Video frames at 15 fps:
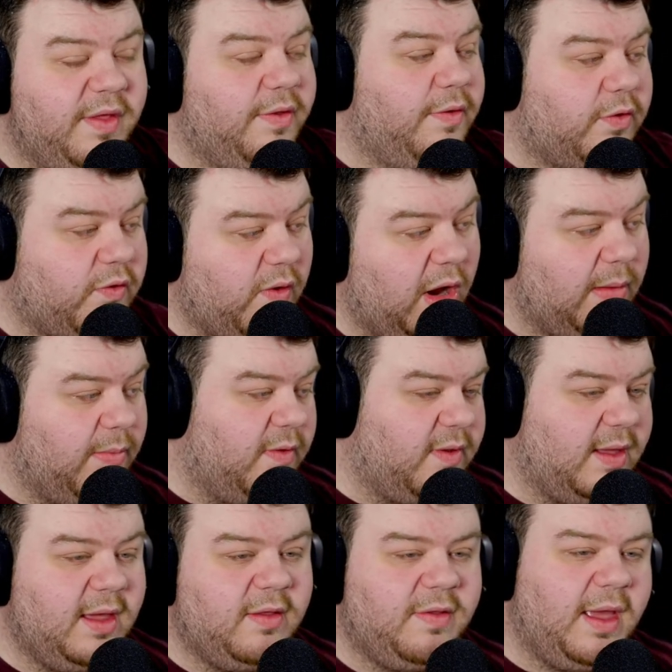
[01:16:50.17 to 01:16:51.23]
than subscribers
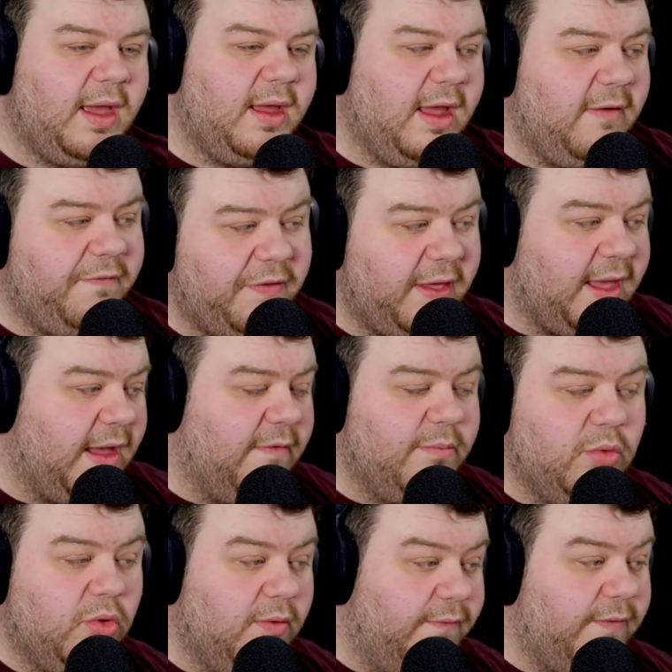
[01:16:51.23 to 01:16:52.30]
is that if they have more